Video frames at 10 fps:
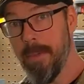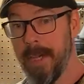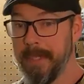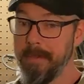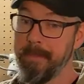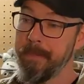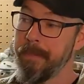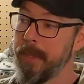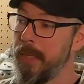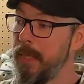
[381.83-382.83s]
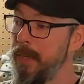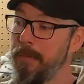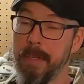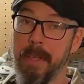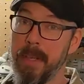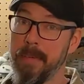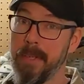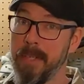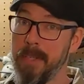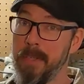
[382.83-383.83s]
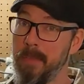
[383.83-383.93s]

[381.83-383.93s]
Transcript: bought them. Hopefully I only ever need to use